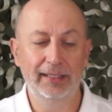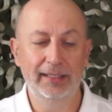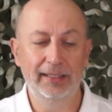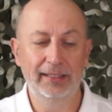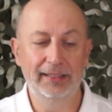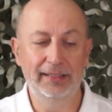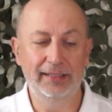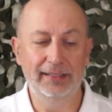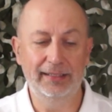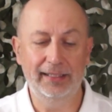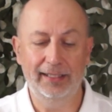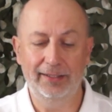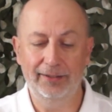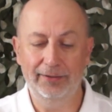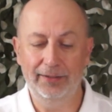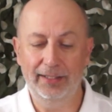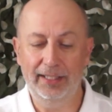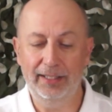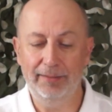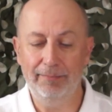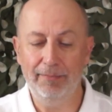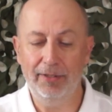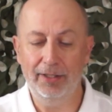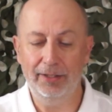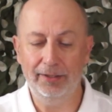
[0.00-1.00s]
so
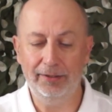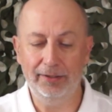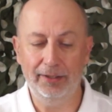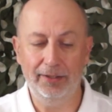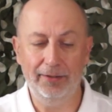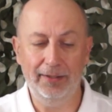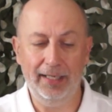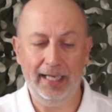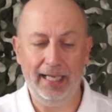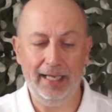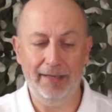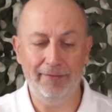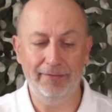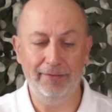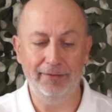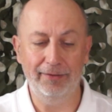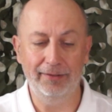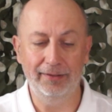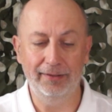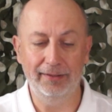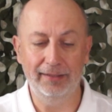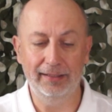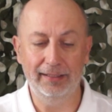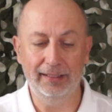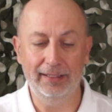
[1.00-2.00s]
HIKMICRO
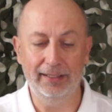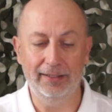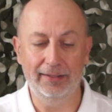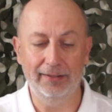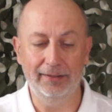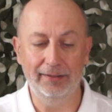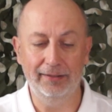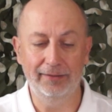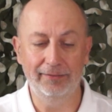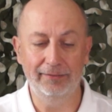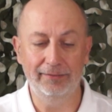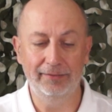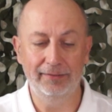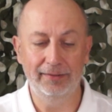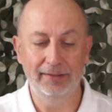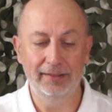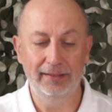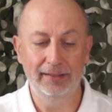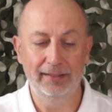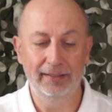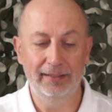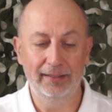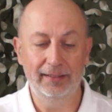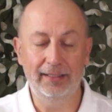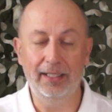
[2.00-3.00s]
haven't kind of
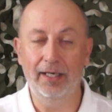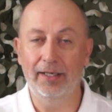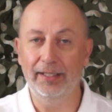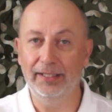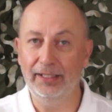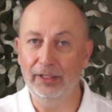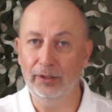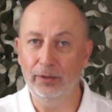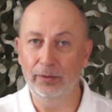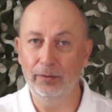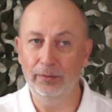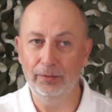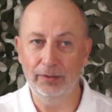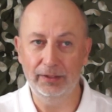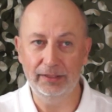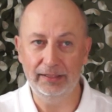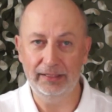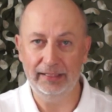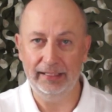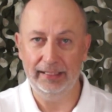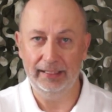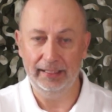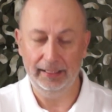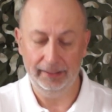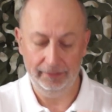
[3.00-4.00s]
cut any
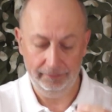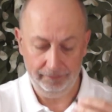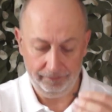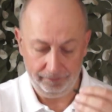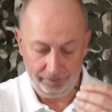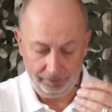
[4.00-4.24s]
corners here.